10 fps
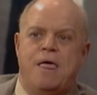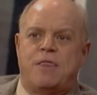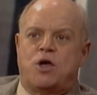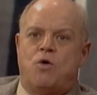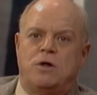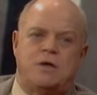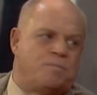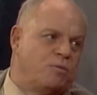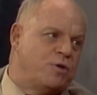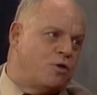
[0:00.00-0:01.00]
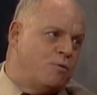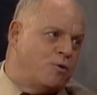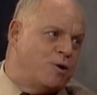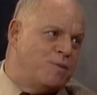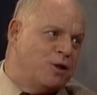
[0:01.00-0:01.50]
They called up, and we thought we were
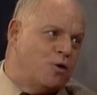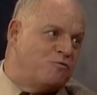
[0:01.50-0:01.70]
going to be alone.